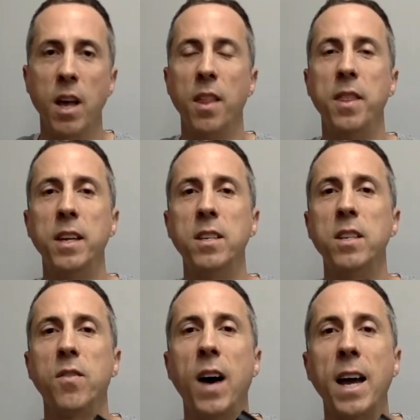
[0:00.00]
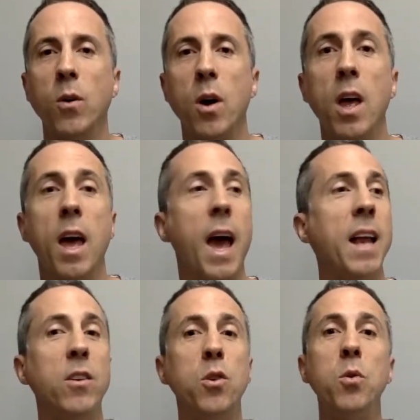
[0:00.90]
This is vital,
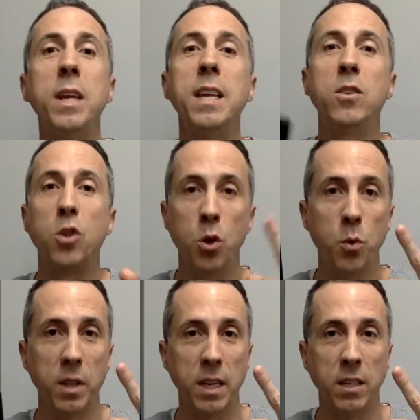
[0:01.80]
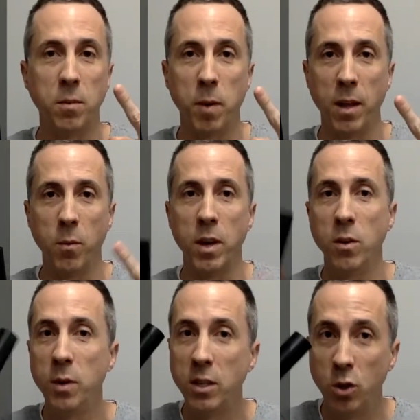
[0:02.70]
and you need two of these, by the way. You
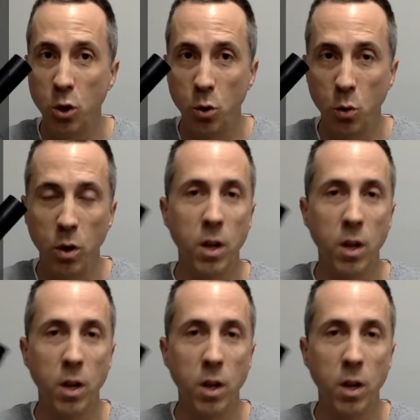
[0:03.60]
need two.